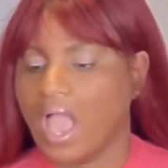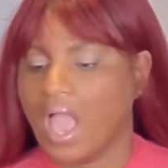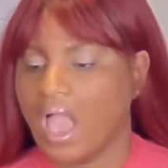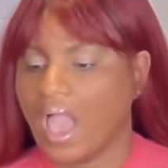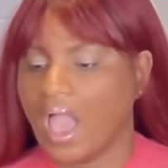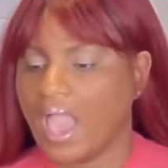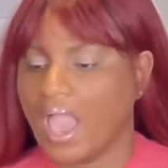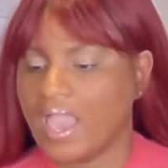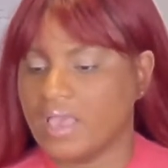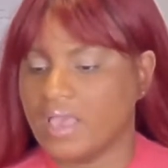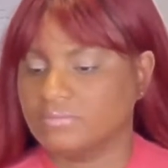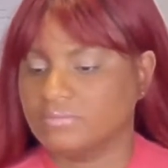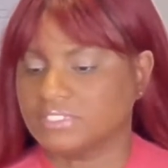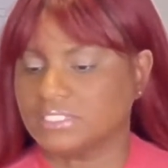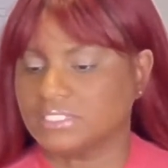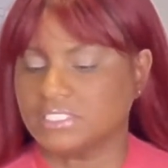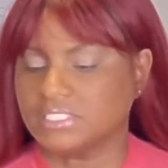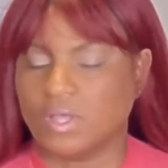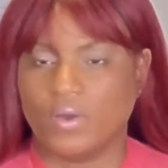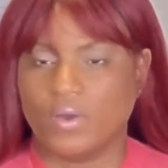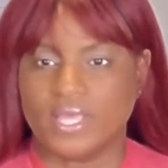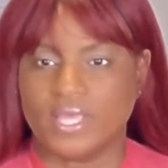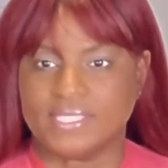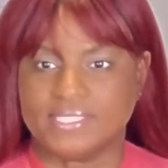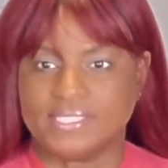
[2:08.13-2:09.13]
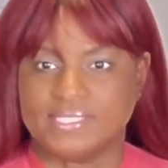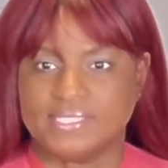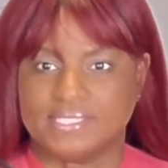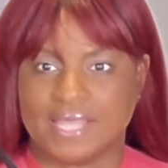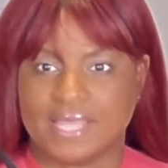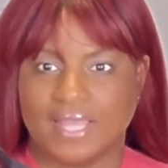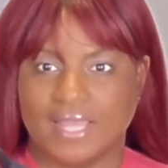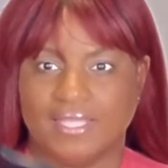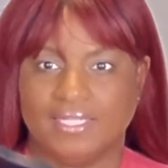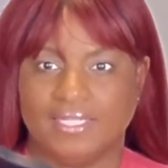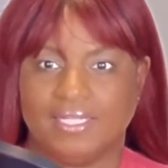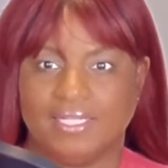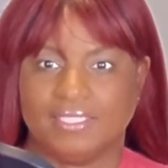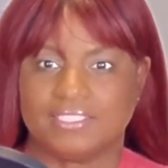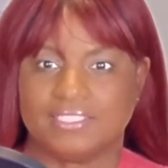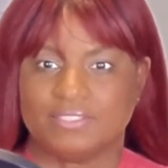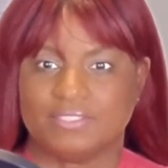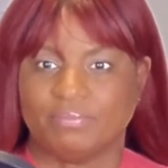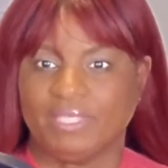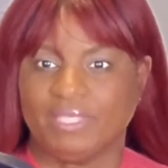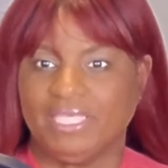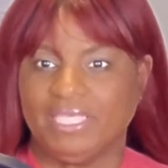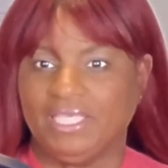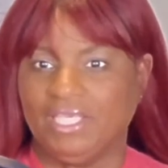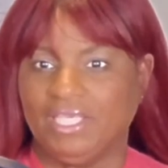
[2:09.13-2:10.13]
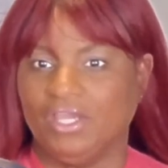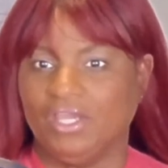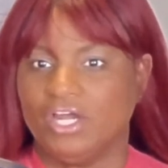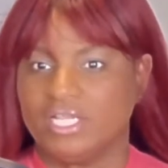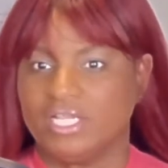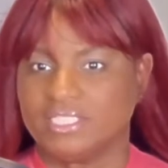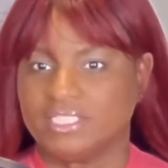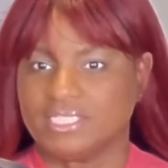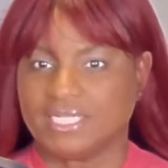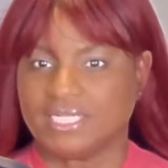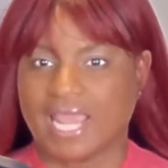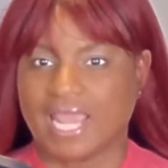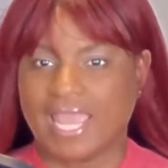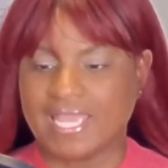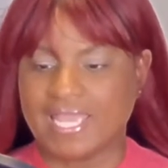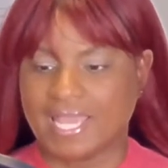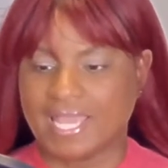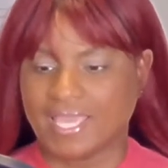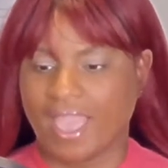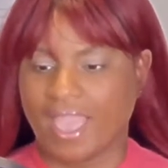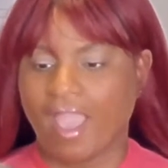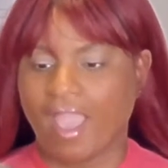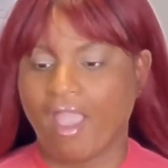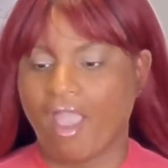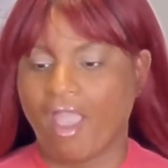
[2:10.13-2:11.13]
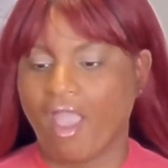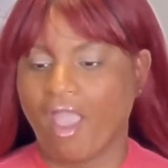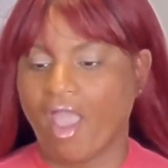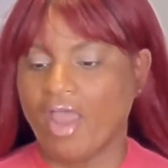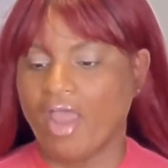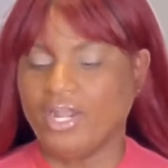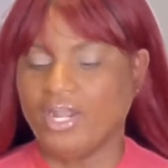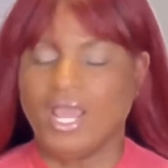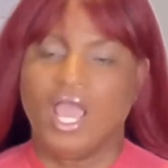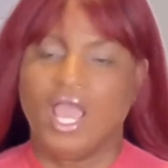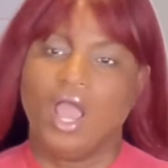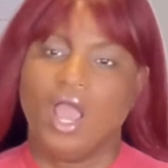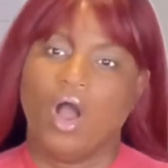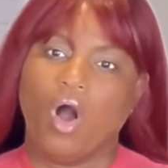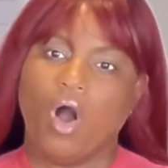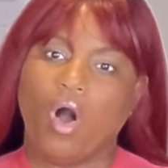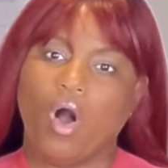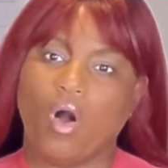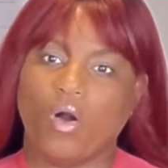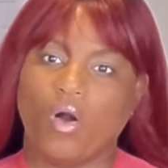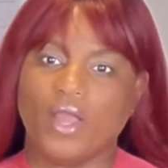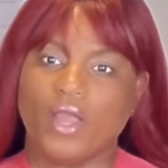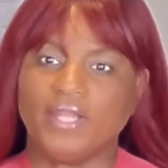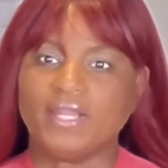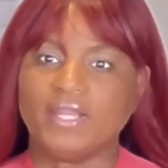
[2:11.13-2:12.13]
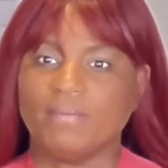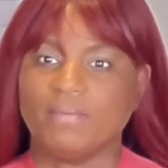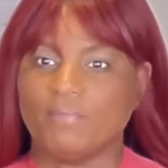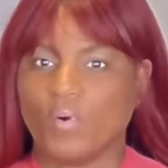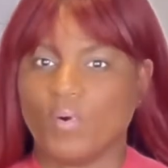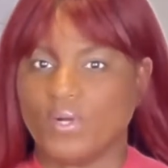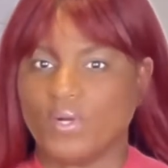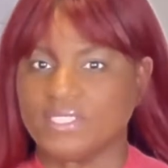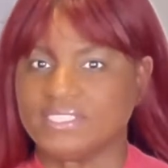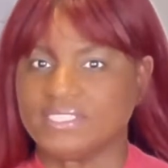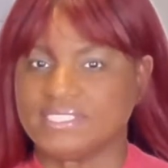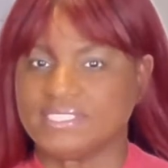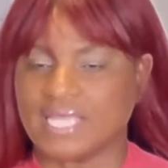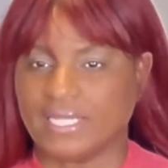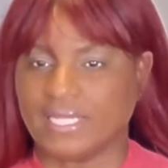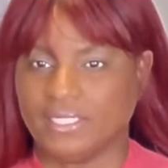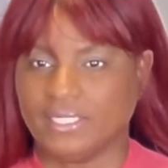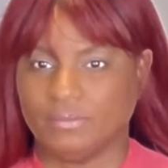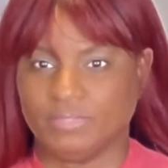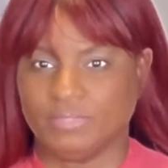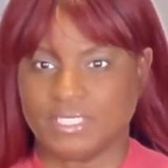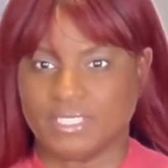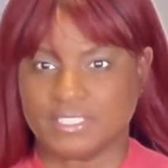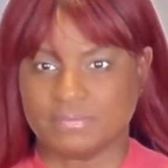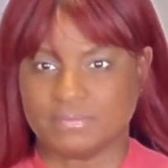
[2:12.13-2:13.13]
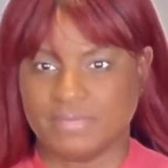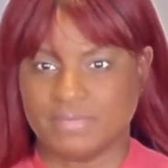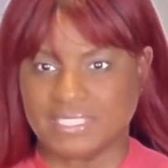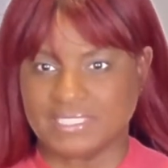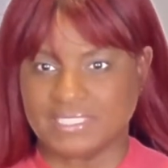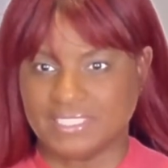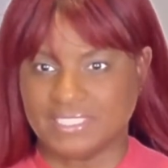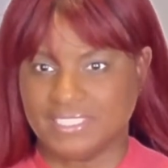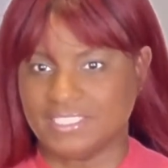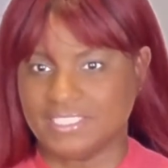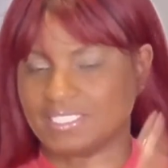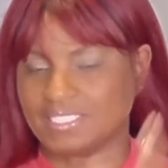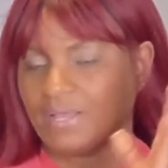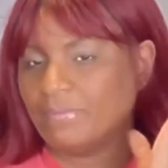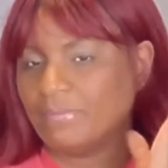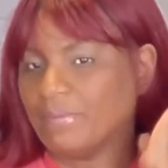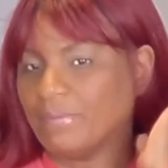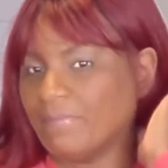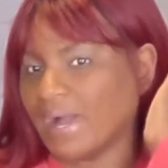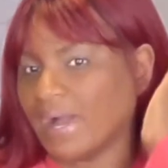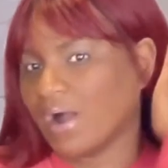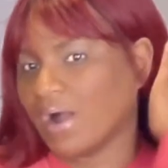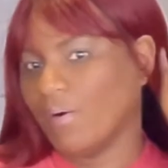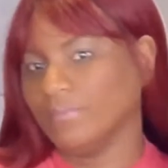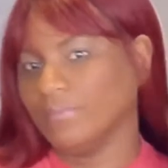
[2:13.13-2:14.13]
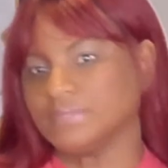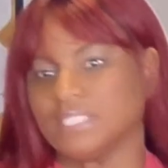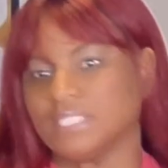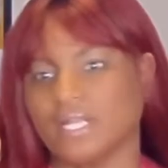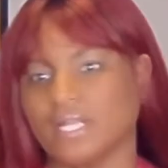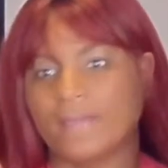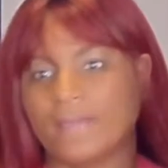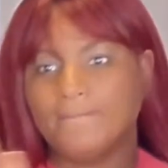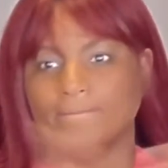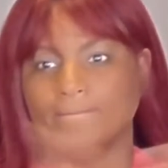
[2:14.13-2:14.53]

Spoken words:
I am so excited to be here today again. Oh, and I'm more excited because my son is coming back home today.